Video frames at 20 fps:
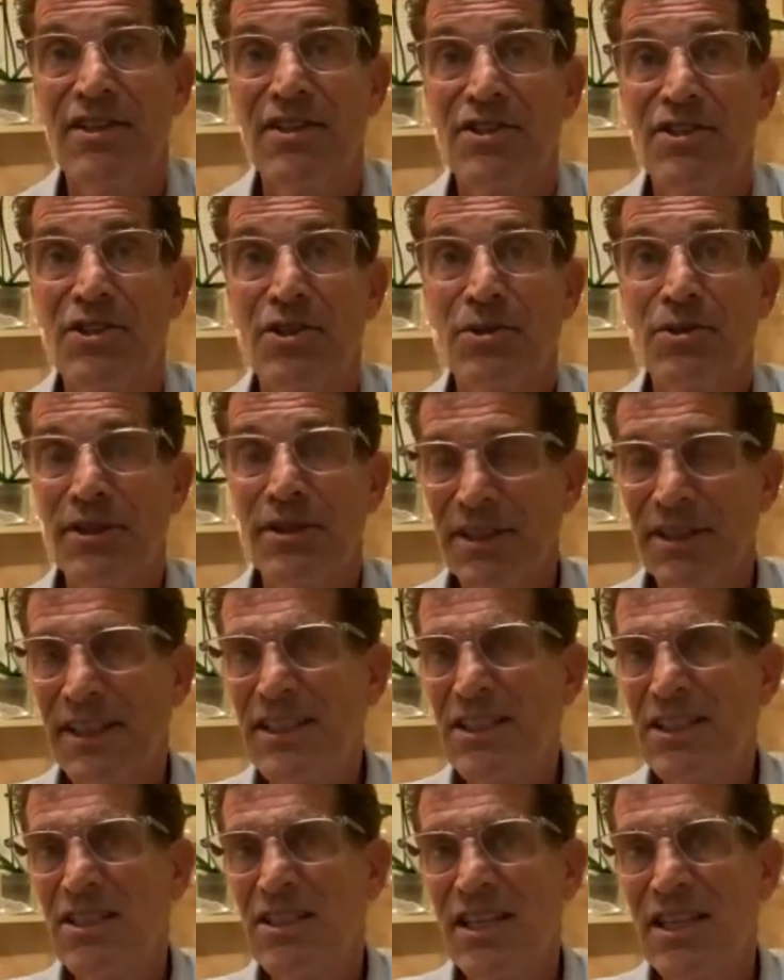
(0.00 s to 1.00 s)
So
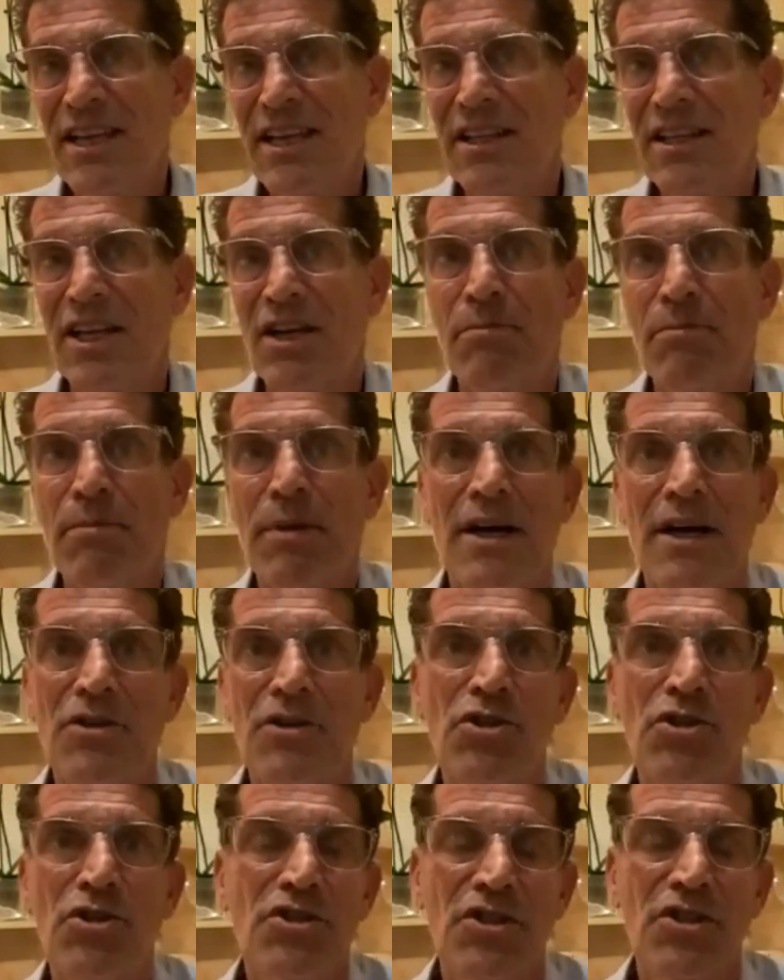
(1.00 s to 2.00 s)
let's take that apart
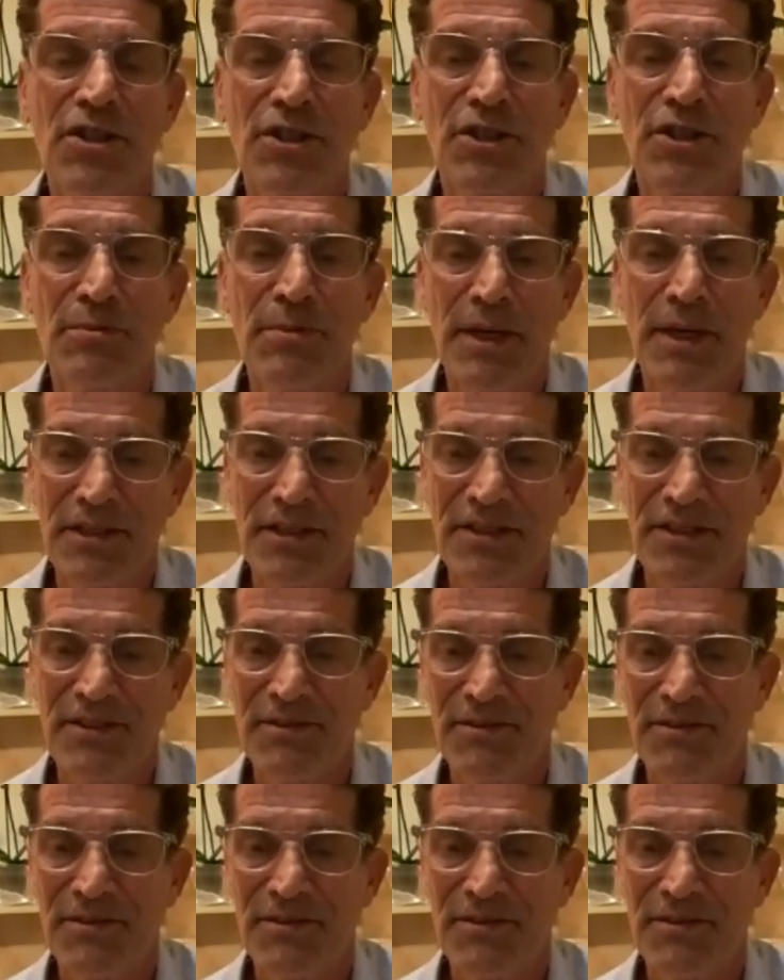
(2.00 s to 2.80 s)
just a little bit.